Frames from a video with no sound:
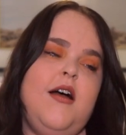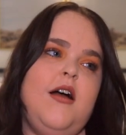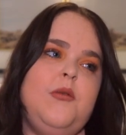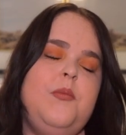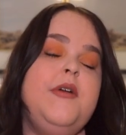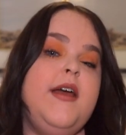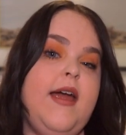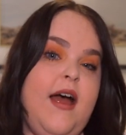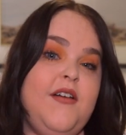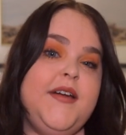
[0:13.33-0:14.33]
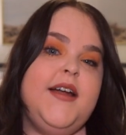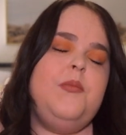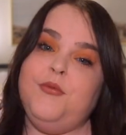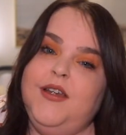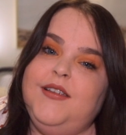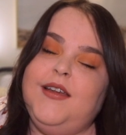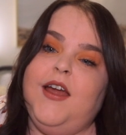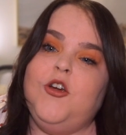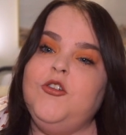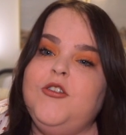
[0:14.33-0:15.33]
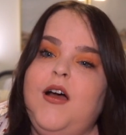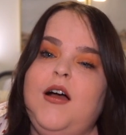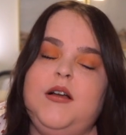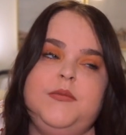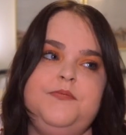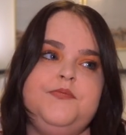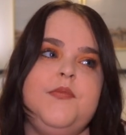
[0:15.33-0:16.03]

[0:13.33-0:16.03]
Um, but I have had three scares. Um,